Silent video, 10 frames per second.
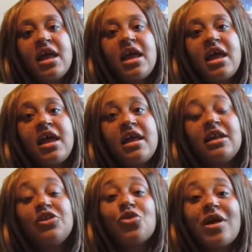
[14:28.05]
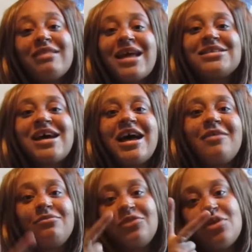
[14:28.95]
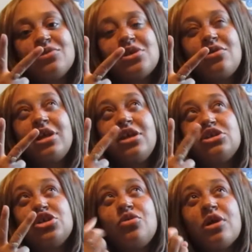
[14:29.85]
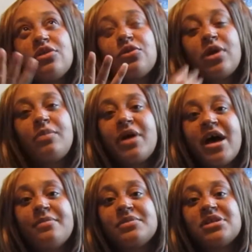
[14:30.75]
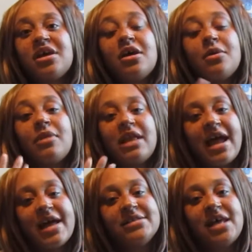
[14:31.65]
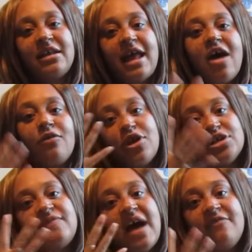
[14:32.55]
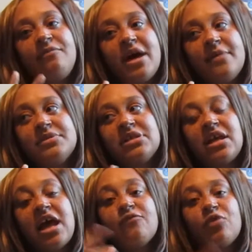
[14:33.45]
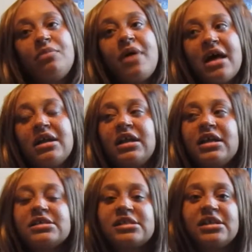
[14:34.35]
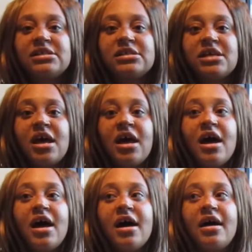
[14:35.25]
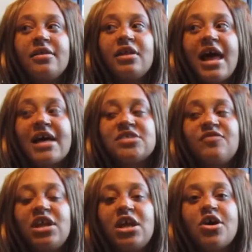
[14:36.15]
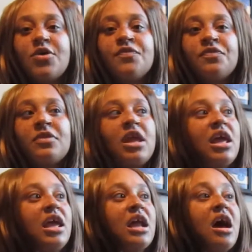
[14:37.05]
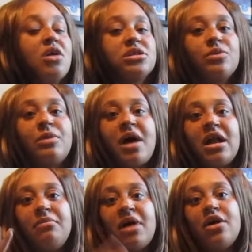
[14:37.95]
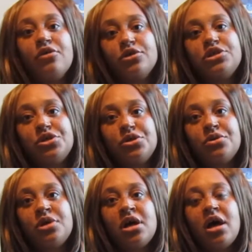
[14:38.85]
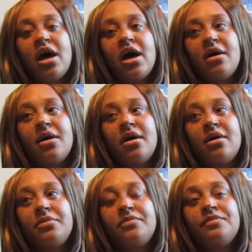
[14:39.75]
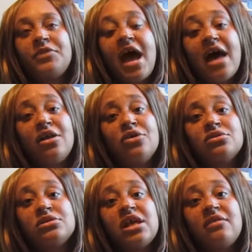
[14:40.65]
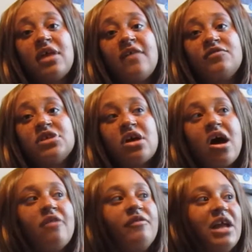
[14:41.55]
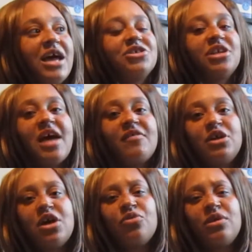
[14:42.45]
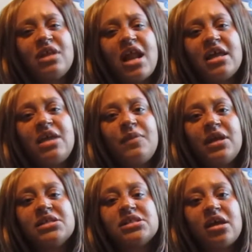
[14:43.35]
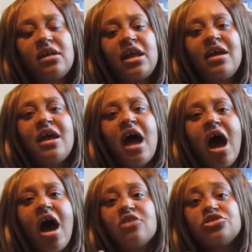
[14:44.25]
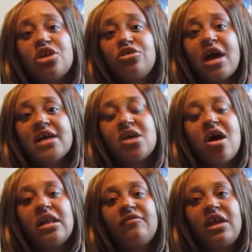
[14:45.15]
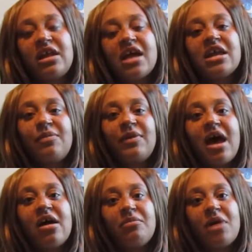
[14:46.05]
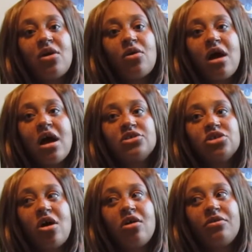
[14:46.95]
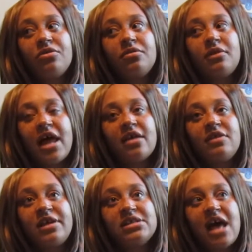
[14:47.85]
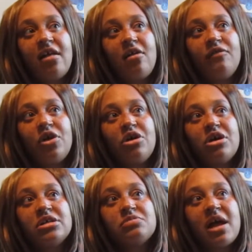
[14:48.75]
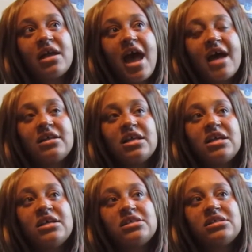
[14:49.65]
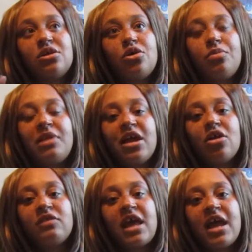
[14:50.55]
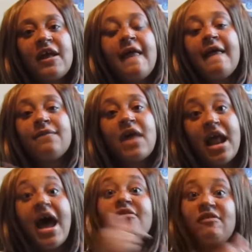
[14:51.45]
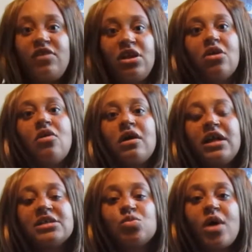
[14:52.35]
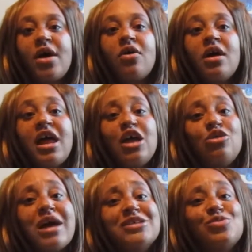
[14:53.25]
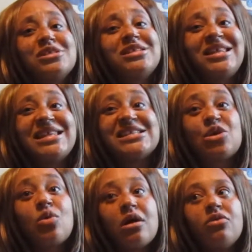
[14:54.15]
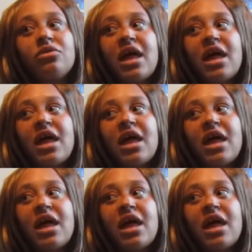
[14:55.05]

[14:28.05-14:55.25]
And during that time, there was only 2 or 3 pups, but like I said, now there's 5 pups, and I've repotted it since the last video. And I also repotted my other 2 aloes, and they've took off. And I actually have another one that I keep in a succulent. I'll show you guys all of it, and I keep it out in my garage, all like these aloe veras, my cactus little planter thing that I have a video on as well. And you guys will see this growth.